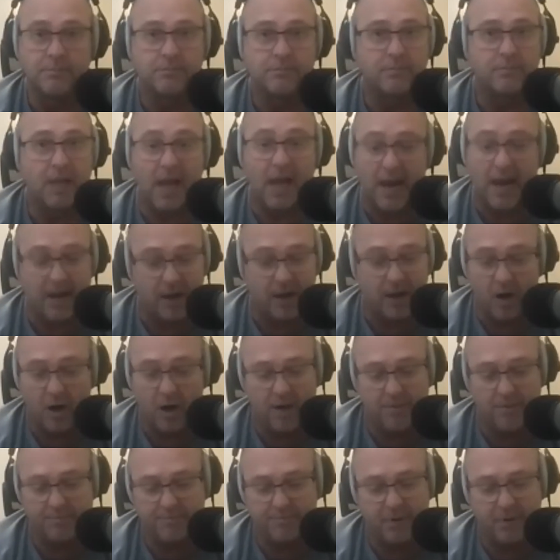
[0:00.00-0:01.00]

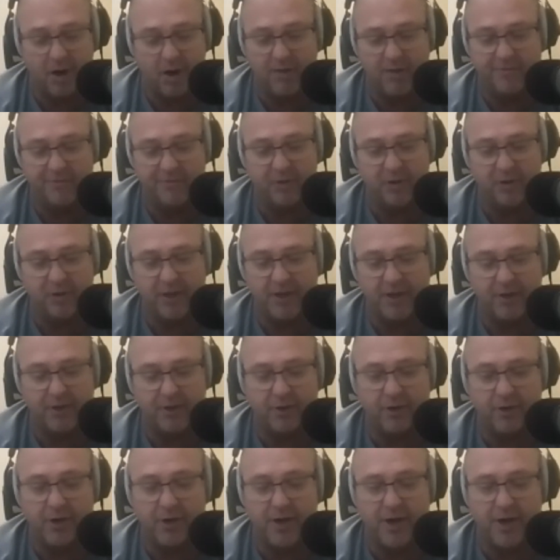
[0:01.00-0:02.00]
Yeah, I fully
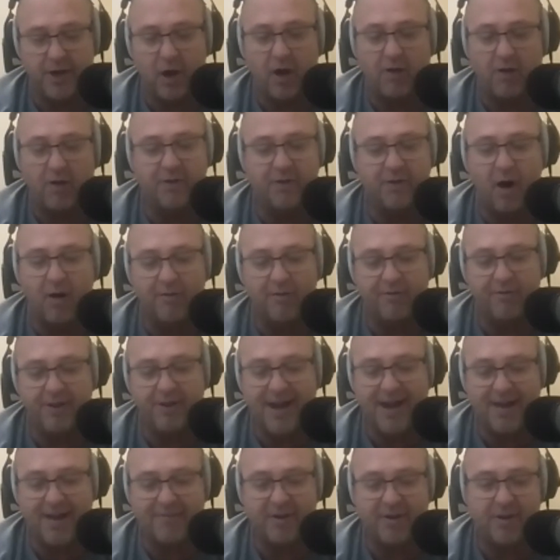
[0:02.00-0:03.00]
agree. I've
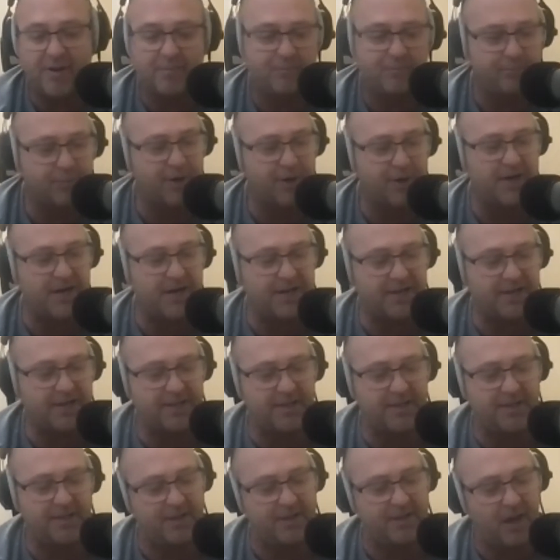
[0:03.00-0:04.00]
never
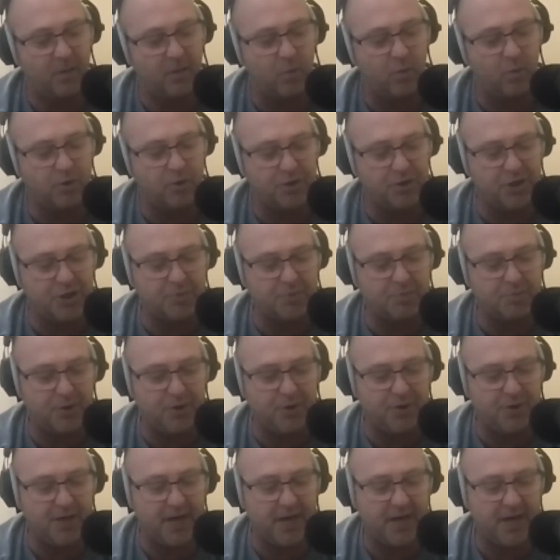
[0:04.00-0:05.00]
predicted a wooden
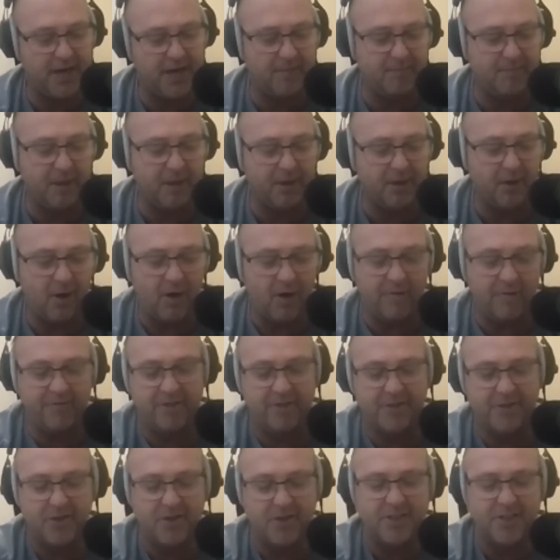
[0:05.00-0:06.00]
spooner in my life
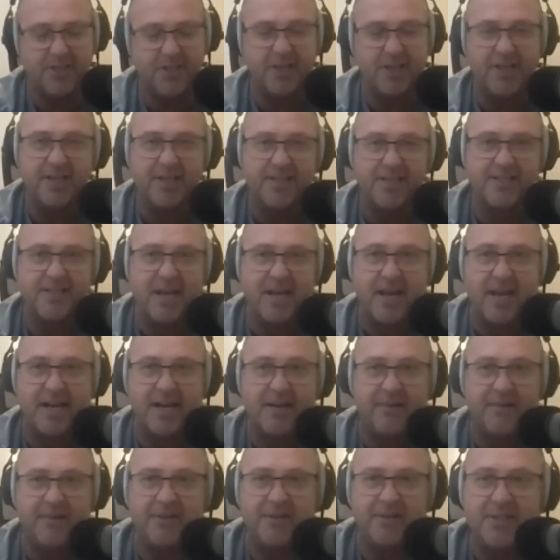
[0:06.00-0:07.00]
because I see it as
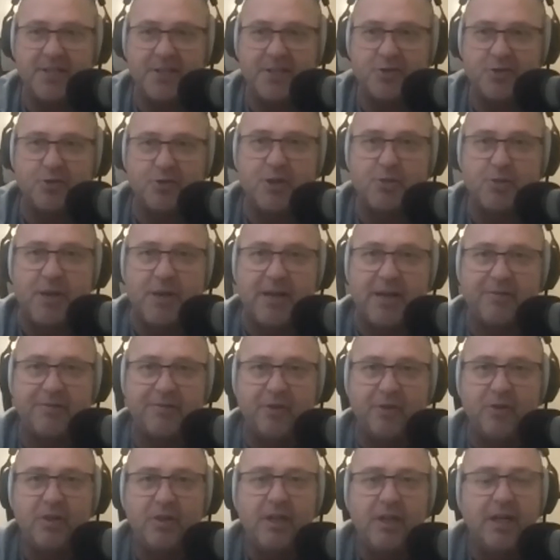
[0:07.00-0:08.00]
negative and
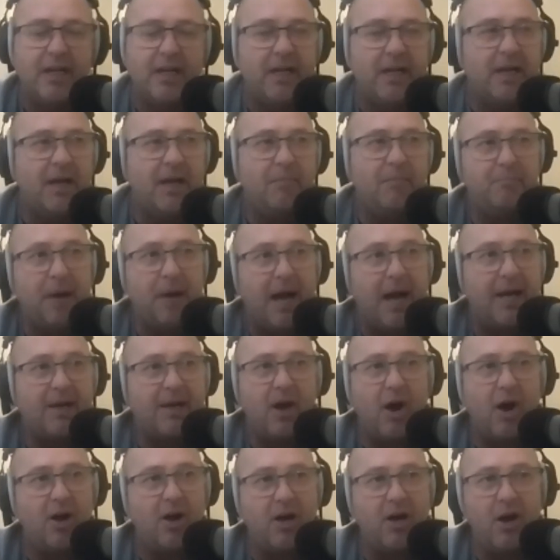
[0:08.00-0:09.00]
disrespectful. But
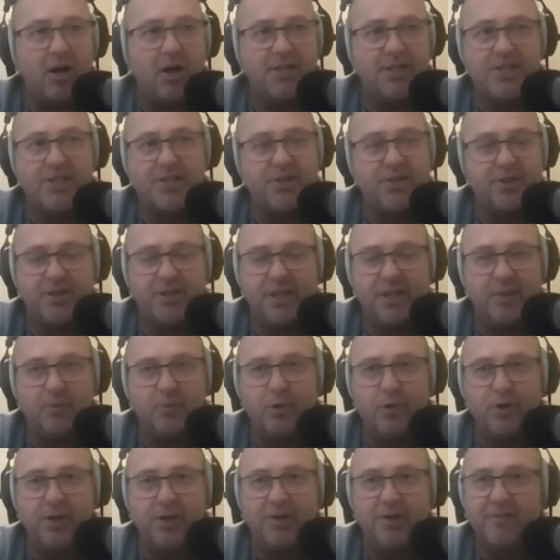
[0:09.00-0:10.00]
I certainly
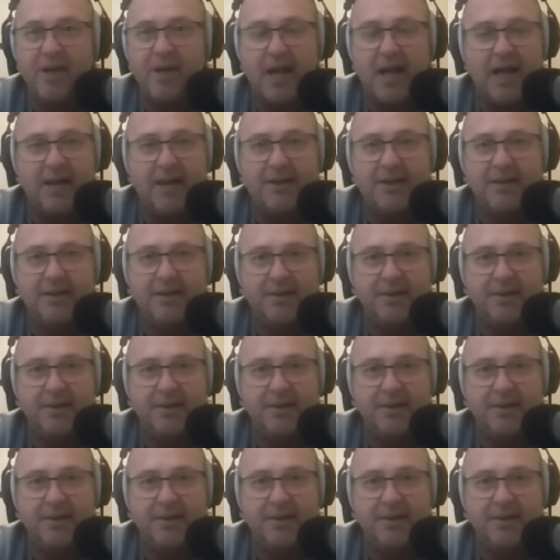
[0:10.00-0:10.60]
wouldn't have had